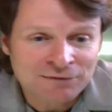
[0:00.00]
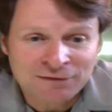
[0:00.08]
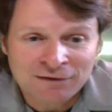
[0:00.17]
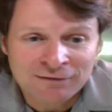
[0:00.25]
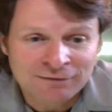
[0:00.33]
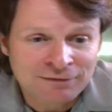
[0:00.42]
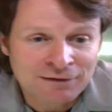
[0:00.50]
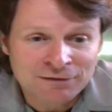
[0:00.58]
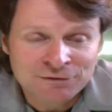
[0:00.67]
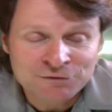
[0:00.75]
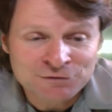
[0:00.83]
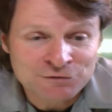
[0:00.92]
the car and the car
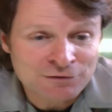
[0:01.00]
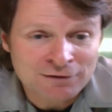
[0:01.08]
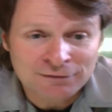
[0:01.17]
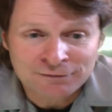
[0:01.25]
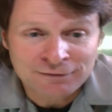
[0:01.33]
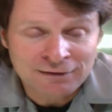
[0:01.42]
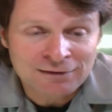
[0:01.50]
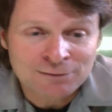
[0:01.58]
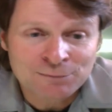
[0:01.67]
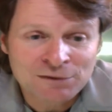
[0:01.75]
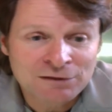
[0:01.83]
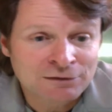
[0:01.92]
doesn't start, you're not going
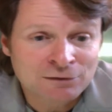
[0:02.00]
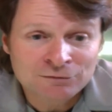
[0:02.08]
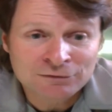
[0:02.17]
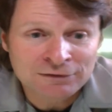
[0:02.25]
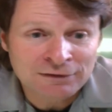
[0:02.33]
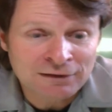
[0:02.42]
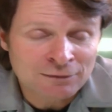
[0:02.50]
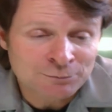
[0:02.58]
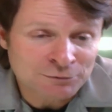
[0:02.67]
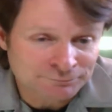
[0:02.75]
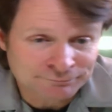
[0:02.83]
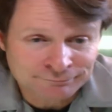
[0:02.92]
to be able to get over there to
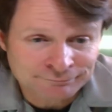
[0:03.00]
help them.